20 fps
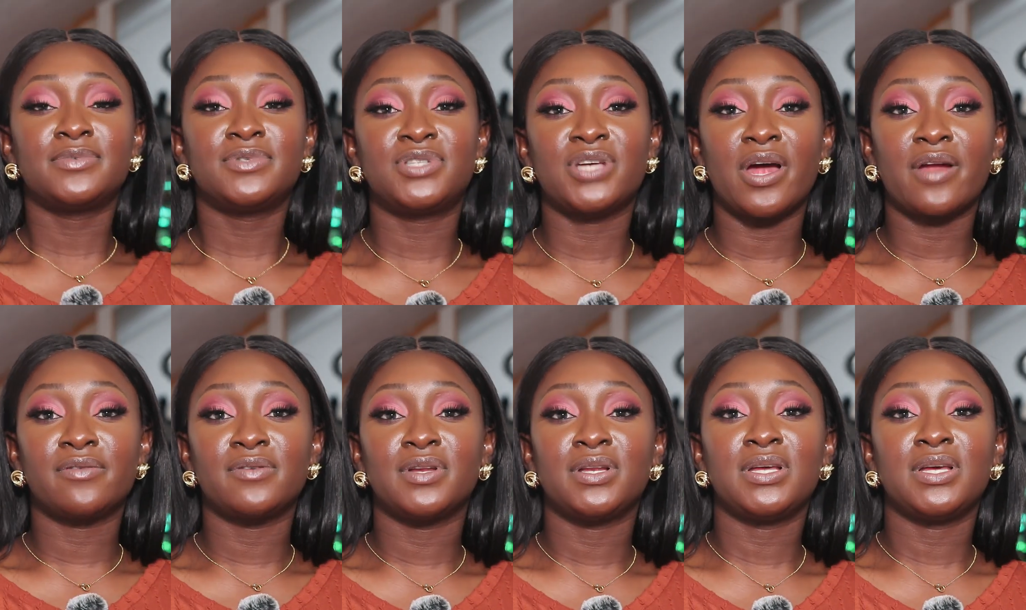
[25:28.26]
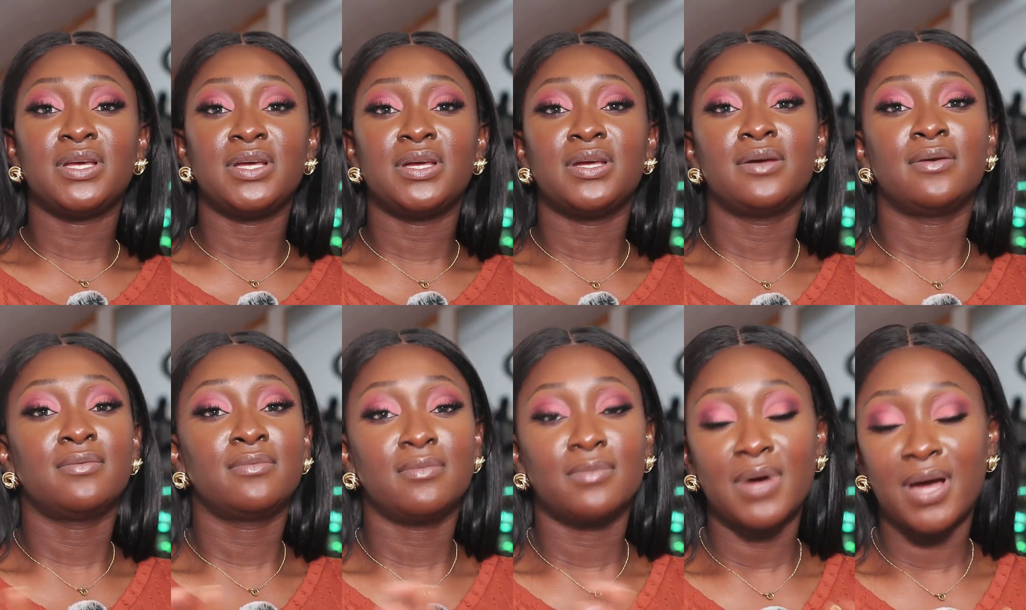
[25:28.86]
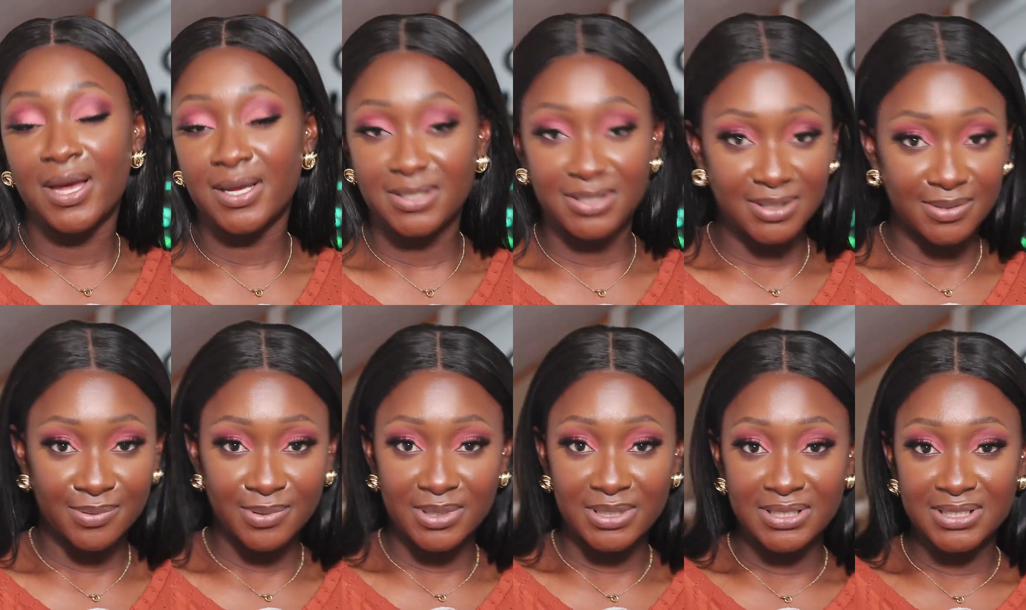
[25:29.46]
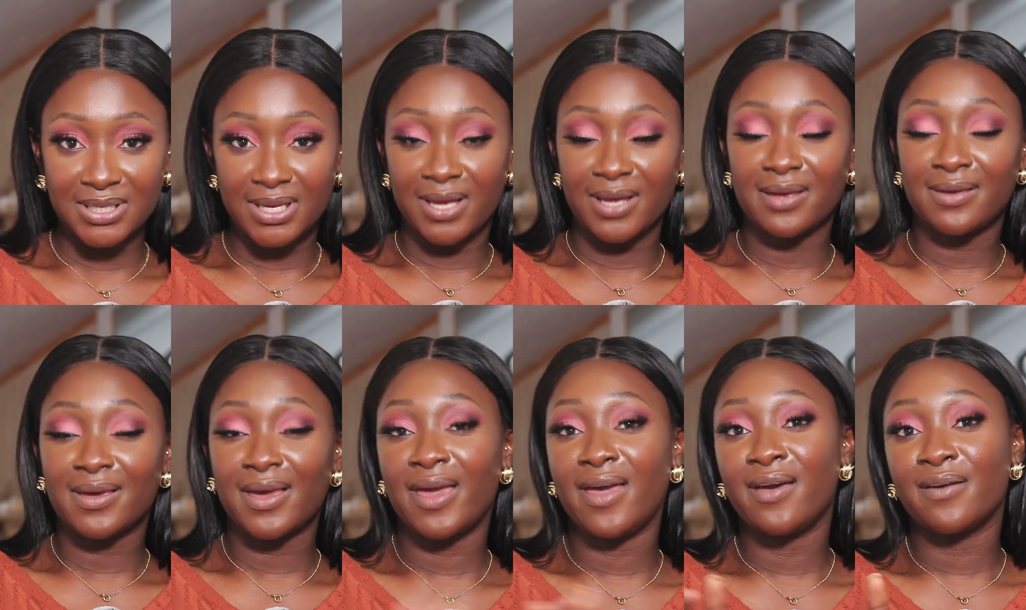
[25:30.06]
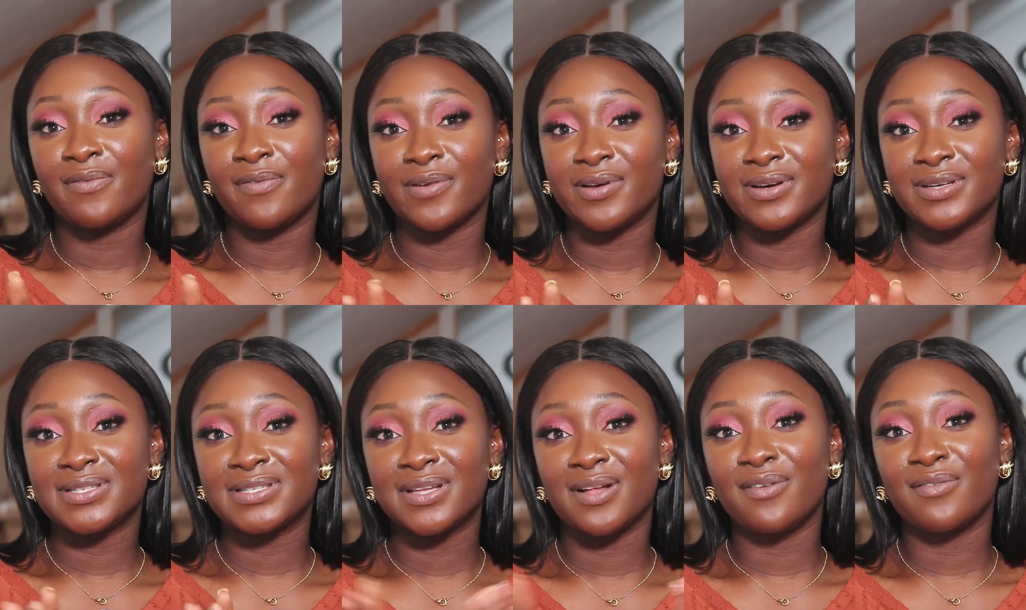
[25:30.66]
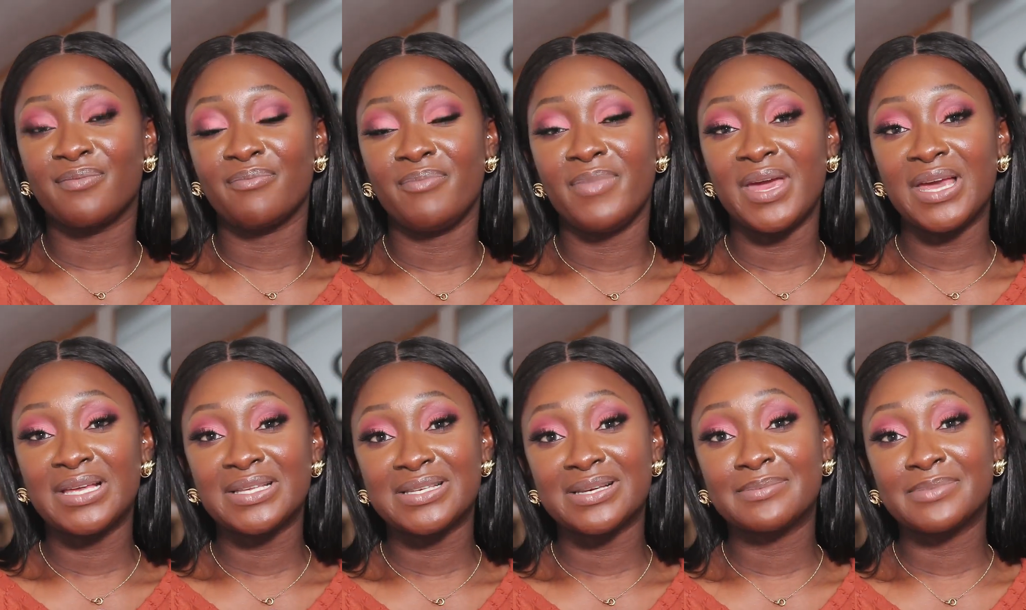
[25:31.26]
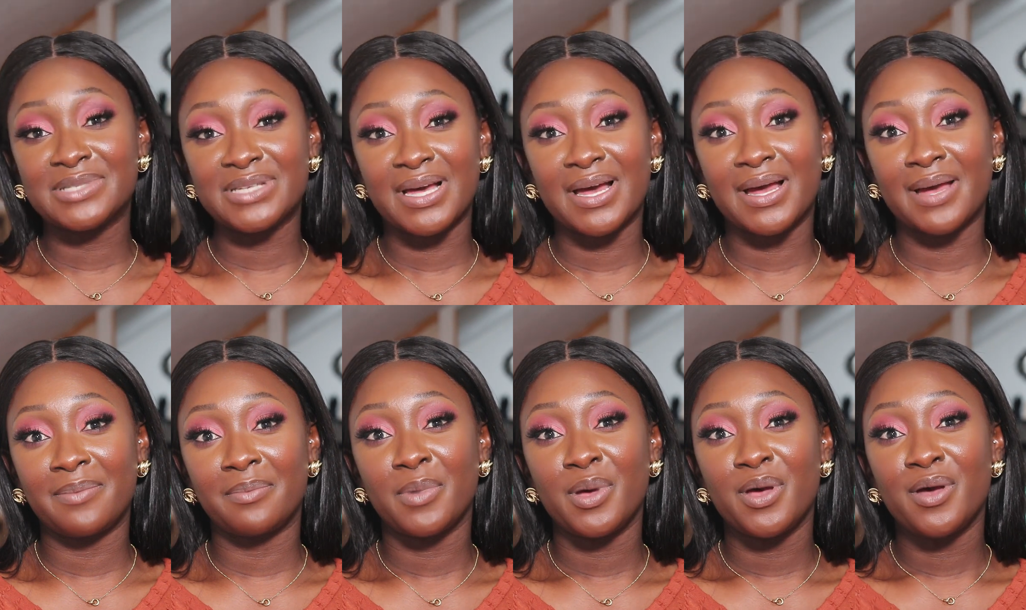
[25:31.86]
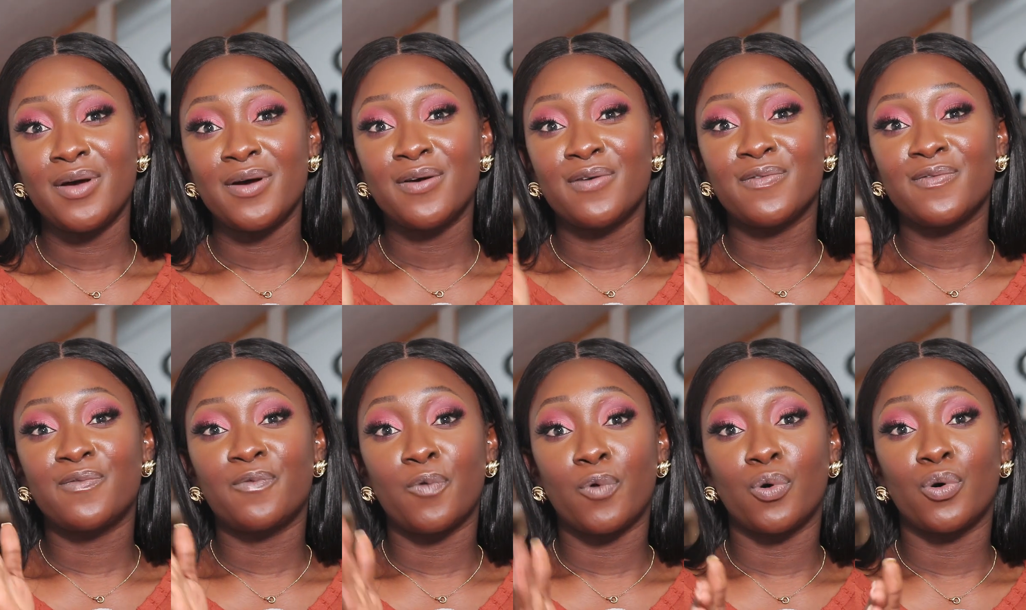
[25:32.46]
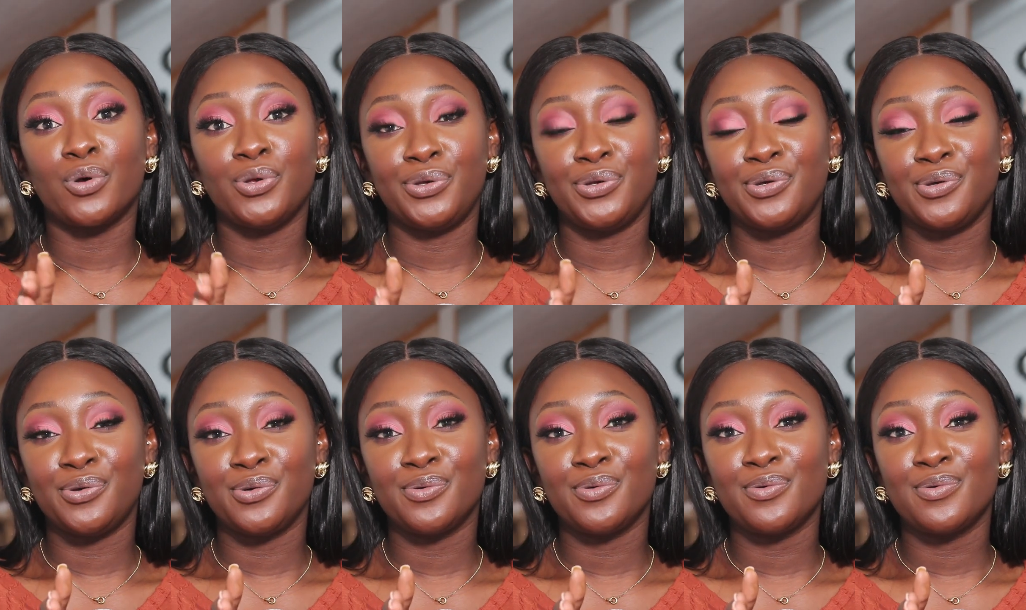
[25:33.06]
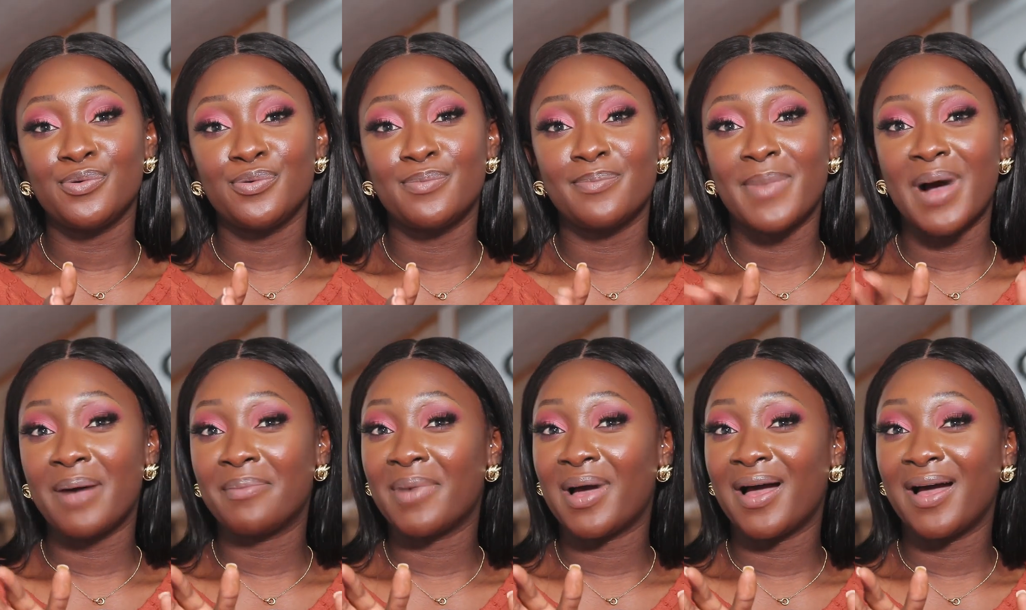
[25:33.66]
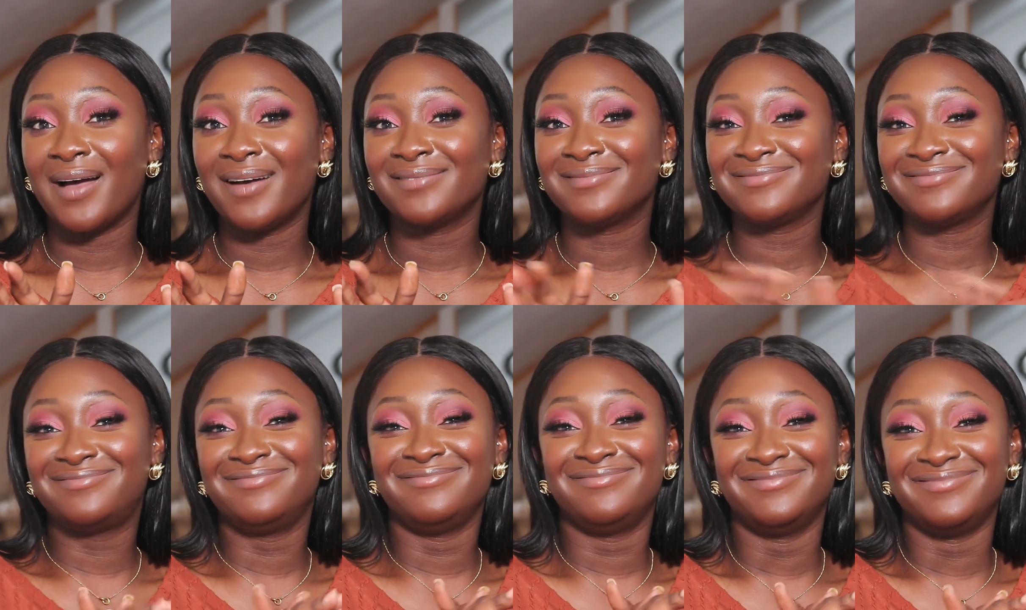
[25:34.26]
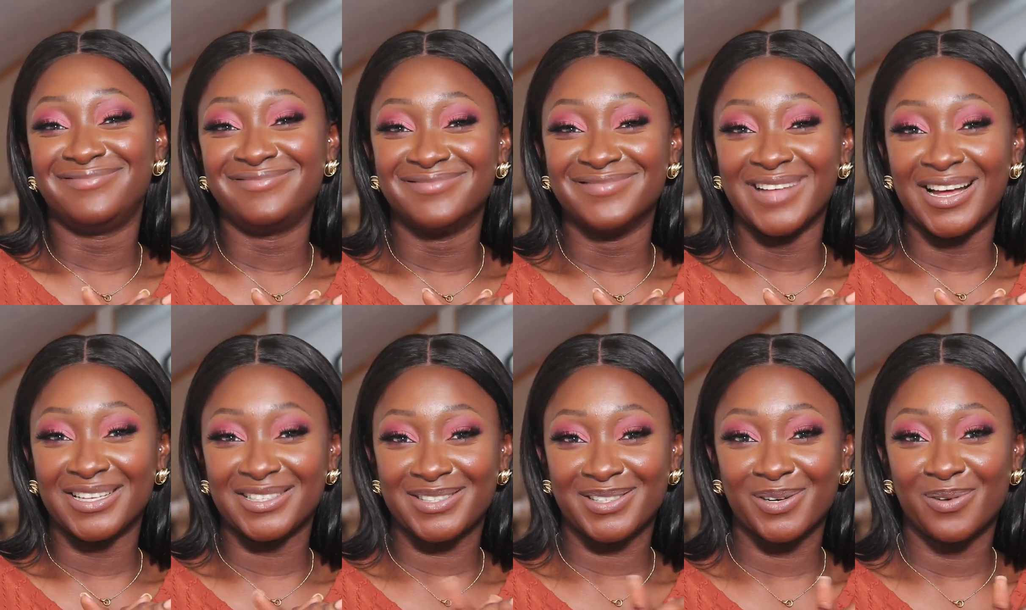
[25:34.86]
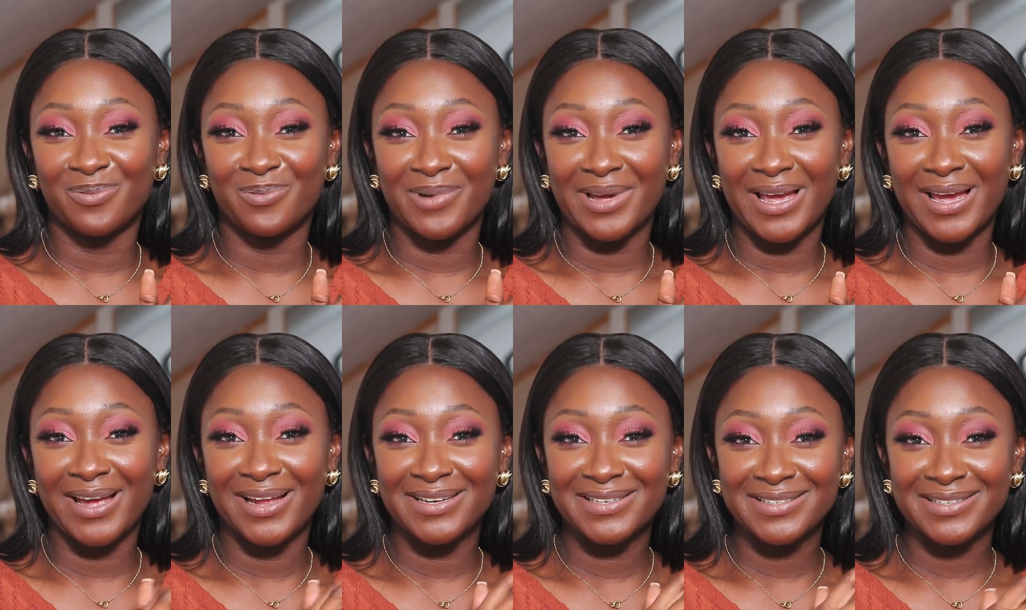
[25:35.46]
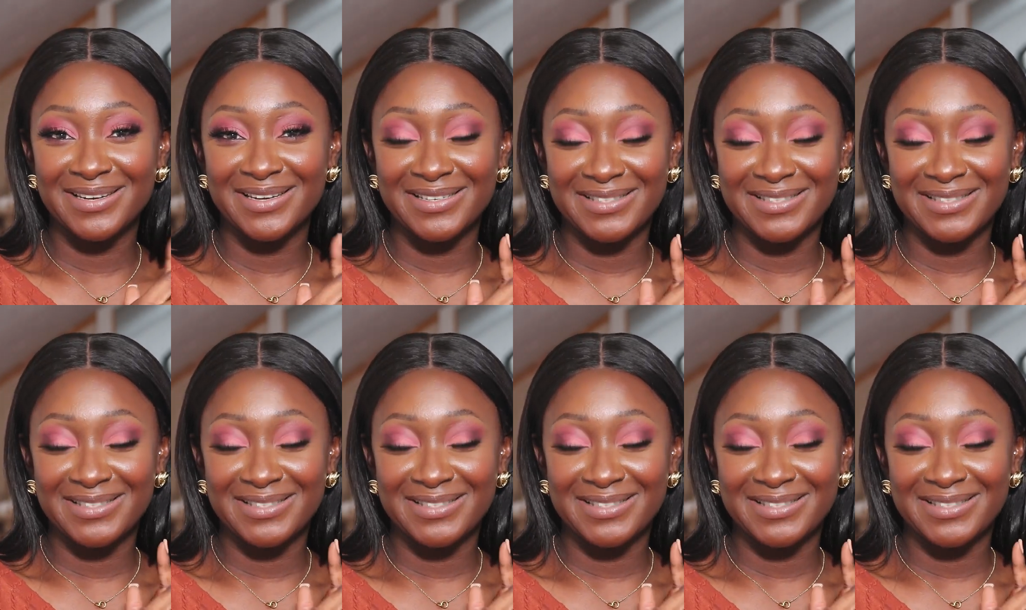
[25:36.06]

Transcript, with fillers: Generally, I just want to say, care for yourself, make some time for you, mama. That's so weird.